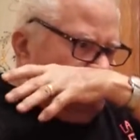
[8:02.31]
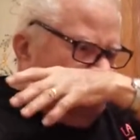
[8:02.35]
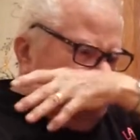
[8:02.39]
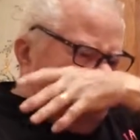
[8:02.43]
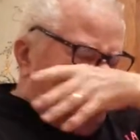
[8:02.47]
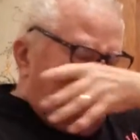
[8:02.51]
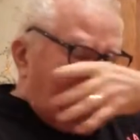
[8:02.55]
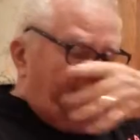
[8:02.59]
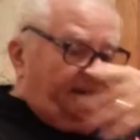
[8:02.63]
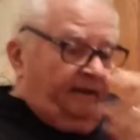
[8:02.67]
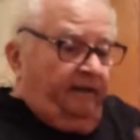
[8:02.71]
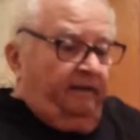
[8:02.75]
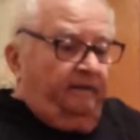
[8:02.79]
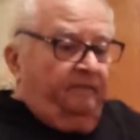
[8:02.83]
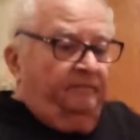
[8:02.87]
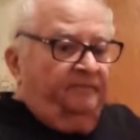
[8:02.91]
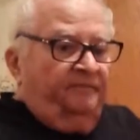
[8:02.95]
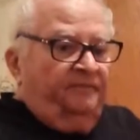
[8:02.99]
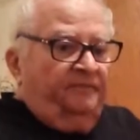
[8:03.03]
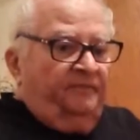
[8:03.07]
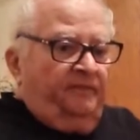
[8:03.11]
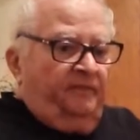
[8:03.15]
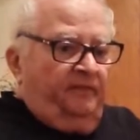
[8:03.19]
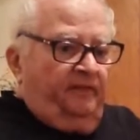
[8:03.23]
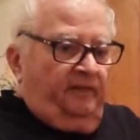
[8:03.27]
And
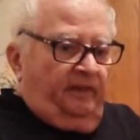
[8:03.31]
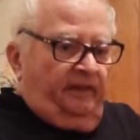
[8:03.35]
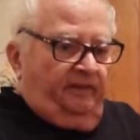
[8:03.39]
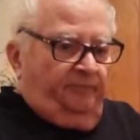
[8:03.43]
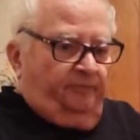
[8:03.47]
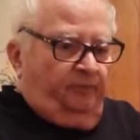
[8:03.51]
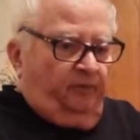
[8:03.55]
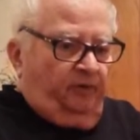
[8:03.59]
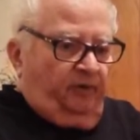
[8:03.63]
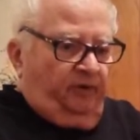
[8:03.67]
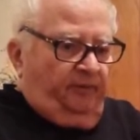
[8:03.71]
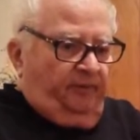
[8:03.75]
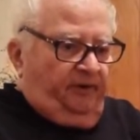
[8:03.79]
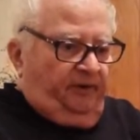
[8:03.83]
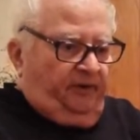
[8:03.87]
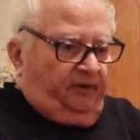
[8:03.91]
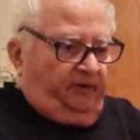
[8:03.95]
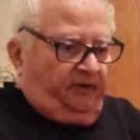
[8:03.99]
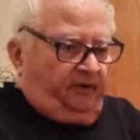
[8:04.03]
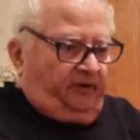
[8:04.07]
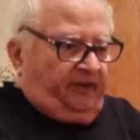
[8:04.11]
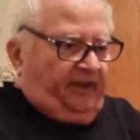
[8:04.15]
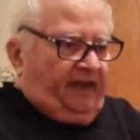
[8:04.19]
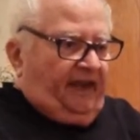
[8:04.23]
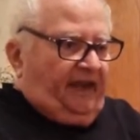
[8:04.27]
they put them in
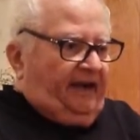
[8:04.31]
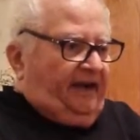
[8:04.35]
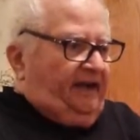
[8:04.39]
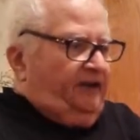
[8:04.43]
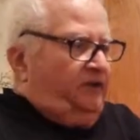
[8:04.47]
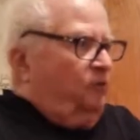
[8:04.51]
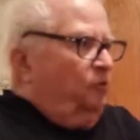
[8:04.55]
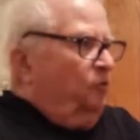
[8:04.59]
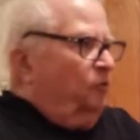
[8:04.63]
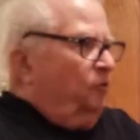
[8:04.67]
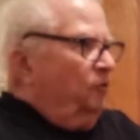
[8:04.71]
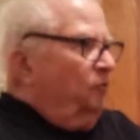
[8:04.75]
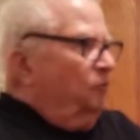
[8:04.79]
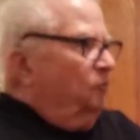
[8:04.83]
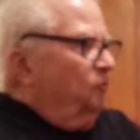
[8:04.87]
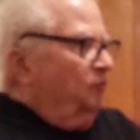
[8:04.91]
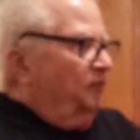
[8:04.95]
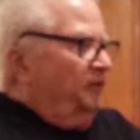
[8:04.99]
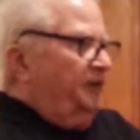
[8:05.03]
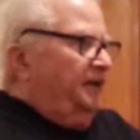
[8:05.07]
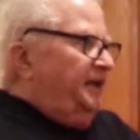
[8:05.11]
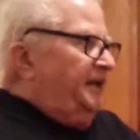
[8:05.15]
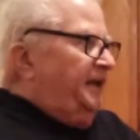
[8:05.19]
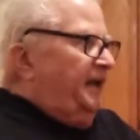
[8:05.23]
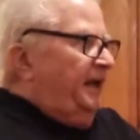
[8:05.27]
their catty corner
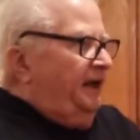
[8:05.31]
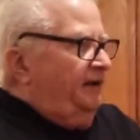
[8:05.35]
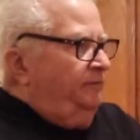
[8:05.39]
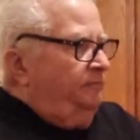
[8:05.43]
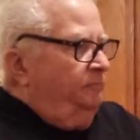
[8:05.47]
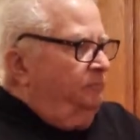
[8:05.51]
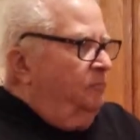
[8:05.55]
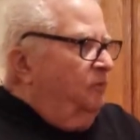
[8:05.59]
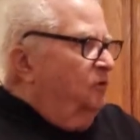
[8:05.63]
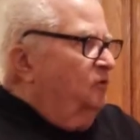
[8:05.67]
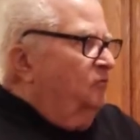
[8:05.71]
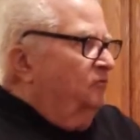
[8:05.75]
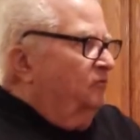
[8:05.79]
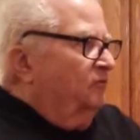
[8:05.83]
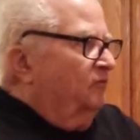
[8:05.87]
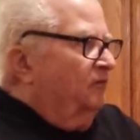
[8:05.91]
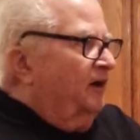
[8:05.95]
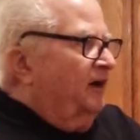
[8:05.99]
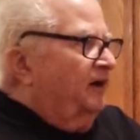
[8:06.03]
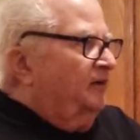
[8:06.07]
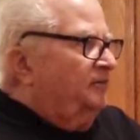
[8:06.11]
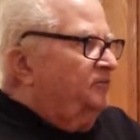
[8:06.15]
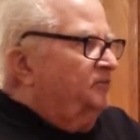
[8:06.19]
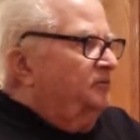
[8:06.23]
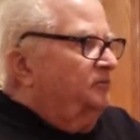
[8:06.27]
where they can't move
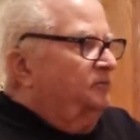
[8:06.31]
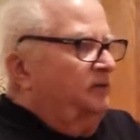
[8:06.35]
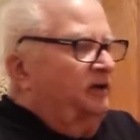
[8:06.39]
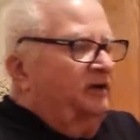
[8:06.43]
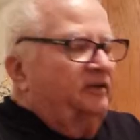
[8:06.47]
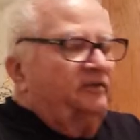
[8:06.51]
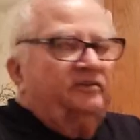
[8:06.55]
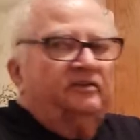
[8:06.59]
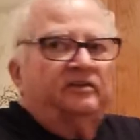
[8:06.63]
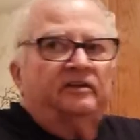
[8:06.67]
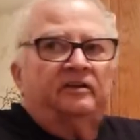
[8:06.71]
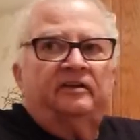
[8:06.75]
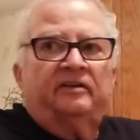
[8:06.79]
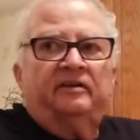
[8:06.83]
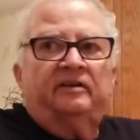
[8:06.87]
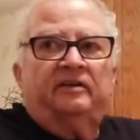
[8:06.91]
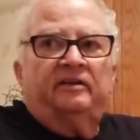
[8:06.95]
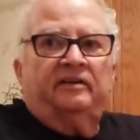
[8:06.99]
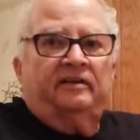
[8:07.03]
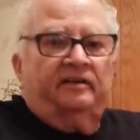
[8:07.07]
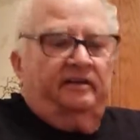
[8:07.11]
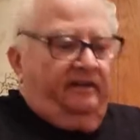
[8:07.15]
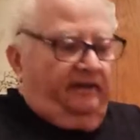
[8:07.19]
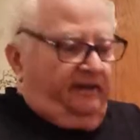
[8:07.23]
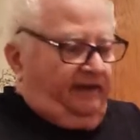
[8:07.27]
around too much.
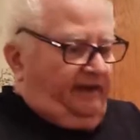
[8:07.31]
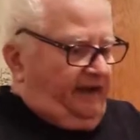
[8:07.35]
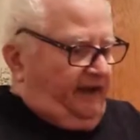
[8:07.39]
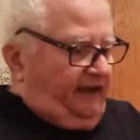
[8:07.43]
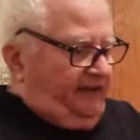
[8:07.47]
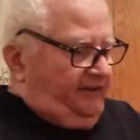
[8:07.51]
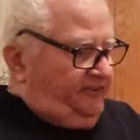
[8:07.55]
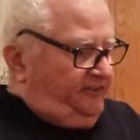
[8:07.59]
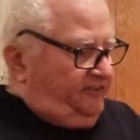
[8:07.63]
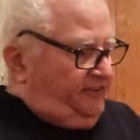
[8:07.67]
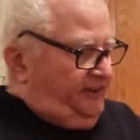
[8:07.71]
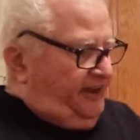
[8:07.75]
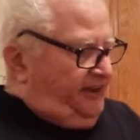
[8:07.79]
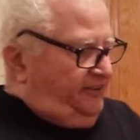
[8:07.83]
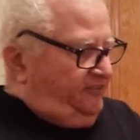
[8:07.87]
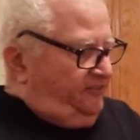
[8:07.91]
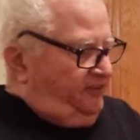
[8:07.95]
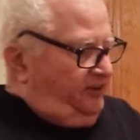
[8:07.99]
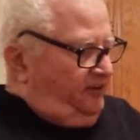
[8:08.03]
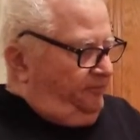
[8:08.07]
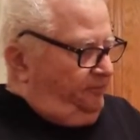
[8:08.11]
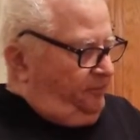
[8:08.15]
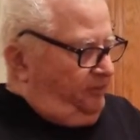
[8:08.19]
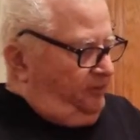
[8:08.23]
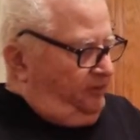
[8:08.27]
And the guy
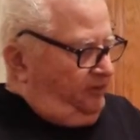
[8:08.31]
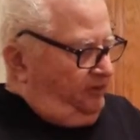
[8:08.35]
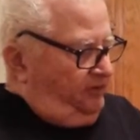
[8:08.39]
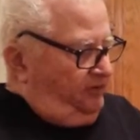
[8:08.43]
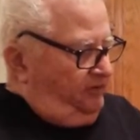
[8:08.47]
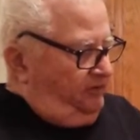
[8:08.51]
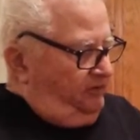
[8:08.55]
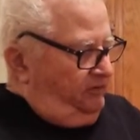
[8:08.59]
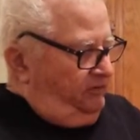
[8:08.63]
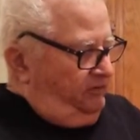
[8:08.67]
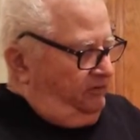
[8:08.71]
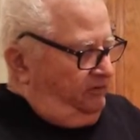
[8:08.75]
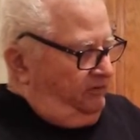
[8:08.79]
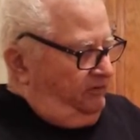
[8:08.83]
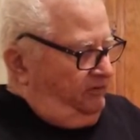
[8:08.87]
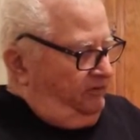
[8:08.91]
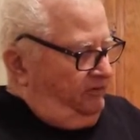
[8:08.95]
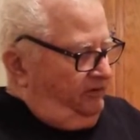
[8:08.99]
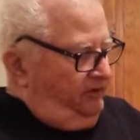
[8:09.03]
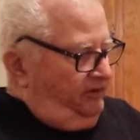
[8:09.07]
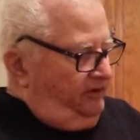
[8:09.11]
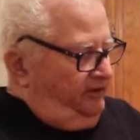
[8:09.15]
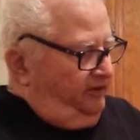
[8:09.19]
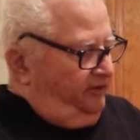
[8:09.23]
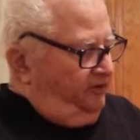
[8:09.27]
stands up
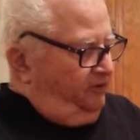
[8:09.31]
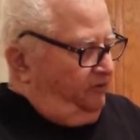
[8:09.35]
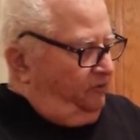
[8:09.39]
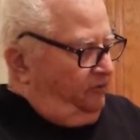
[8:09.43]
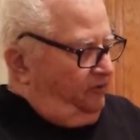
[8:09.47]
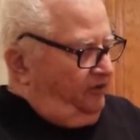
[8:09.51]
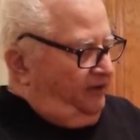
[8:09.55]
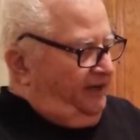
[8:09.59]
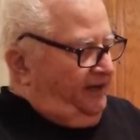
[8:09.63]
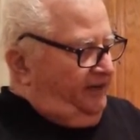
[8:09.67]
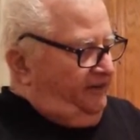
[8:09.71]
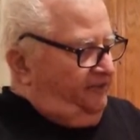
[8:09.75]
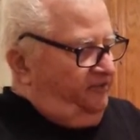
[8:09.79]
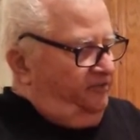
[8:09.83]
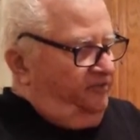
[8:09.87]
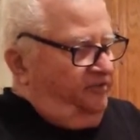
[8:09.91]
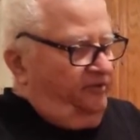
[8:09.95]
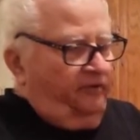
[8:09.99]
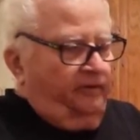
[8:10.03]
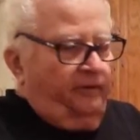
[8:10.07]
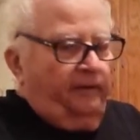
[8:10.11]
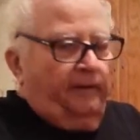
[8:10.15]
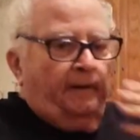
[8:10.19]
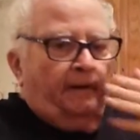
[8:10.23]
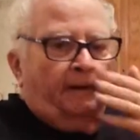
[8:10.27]
on a little ledge
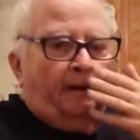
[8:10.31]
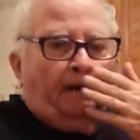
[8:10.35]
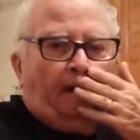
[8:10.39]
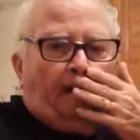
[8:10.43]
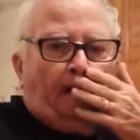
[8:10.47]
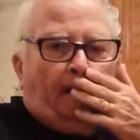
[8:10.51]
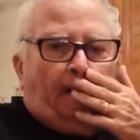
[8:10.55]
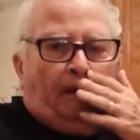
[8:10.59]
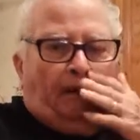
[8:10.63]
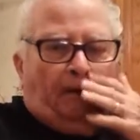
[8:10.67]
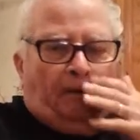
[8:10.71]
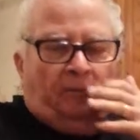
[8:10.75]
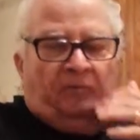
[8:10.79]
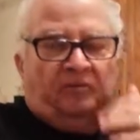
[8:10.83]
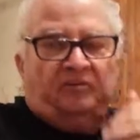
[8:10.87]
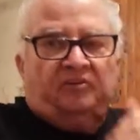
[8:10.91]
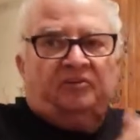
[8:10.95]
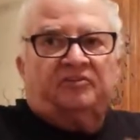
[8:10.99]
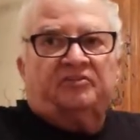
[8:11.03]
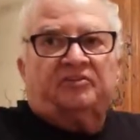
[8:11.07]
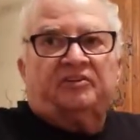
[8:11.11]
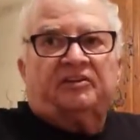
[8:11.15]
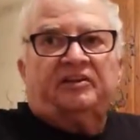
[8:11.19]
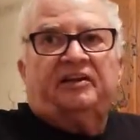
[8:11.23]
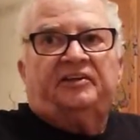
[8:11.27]
with
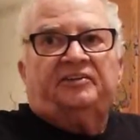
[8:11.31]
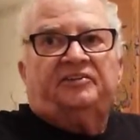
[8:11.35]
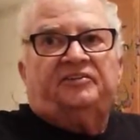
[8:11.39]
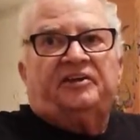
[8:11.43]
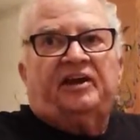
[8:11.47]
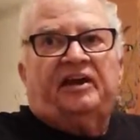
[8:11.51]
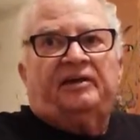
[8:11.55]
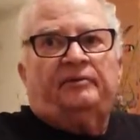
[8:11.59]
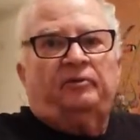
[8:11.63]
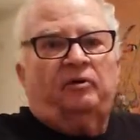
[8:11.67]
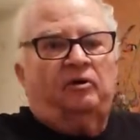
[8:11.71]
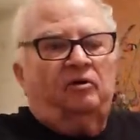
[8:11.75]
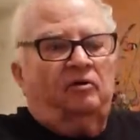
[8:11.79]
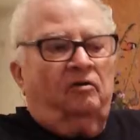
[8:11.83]
a sledgehammer.